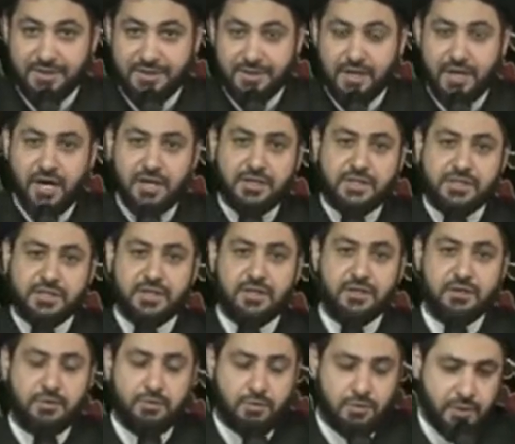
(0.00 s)
they got
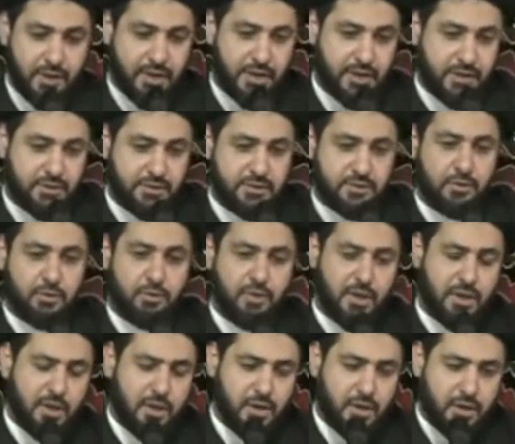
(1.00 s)
scared. Oh, okay, so
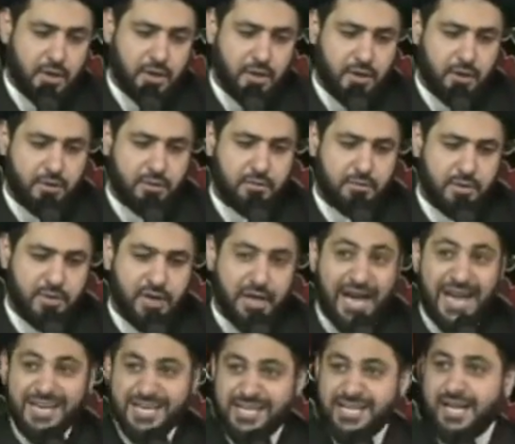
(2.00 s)
you know,
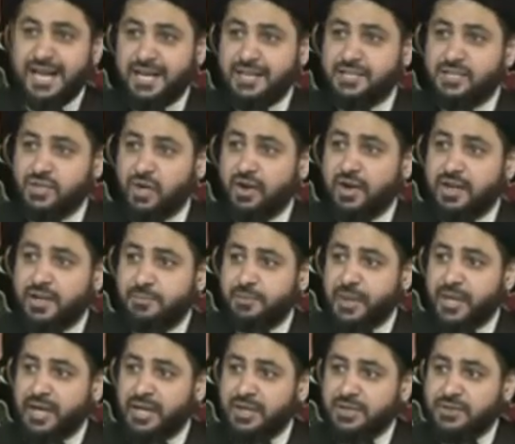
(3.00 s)
and he didn't start at the
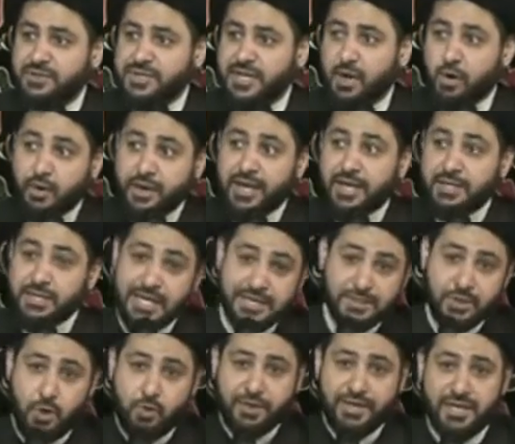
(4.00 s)
beginning to say, okay,
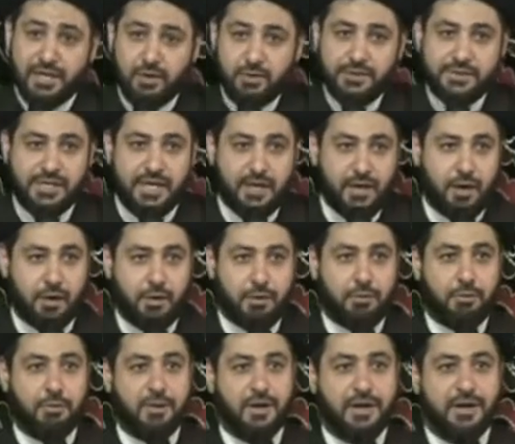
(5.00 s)
let's go kill Hussein.
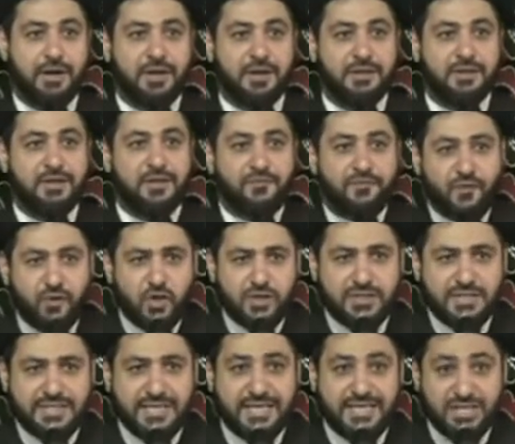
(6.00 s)
No, the
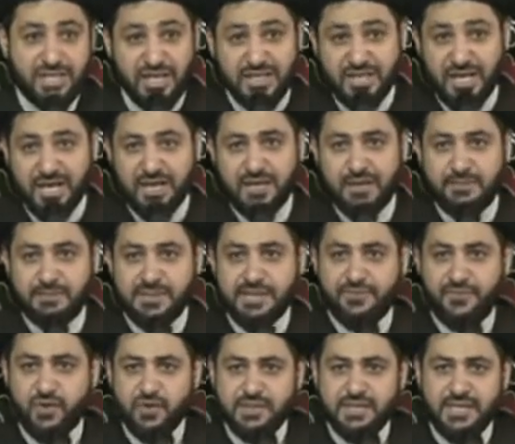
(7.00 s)
first thing Shaitan comes, the
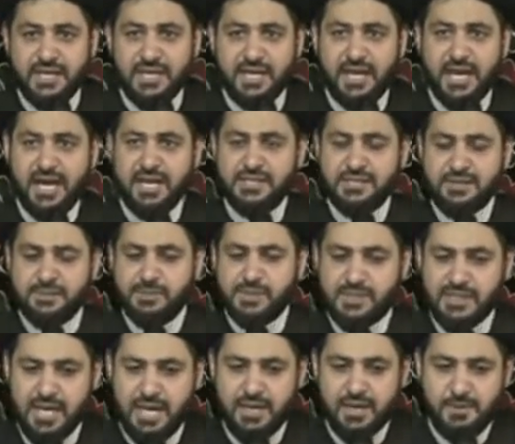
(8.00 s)
first thing he asked them
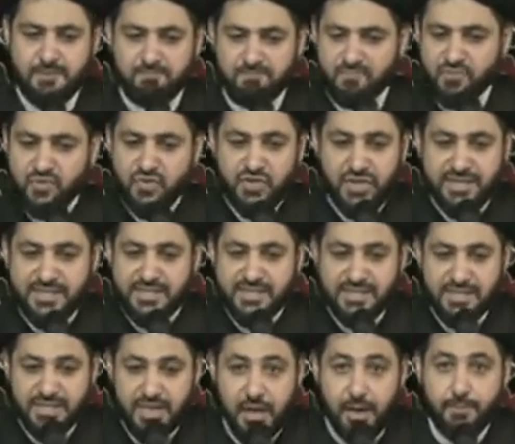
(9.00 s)
is that just
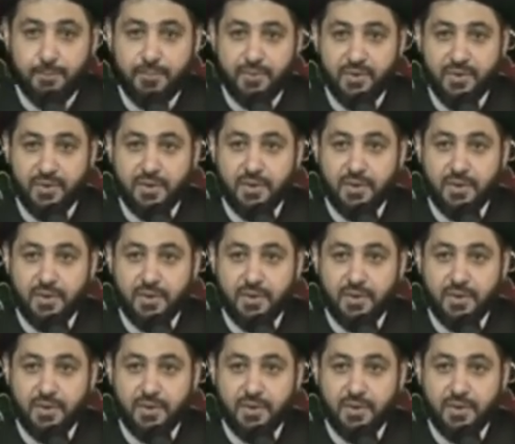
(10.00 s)
stop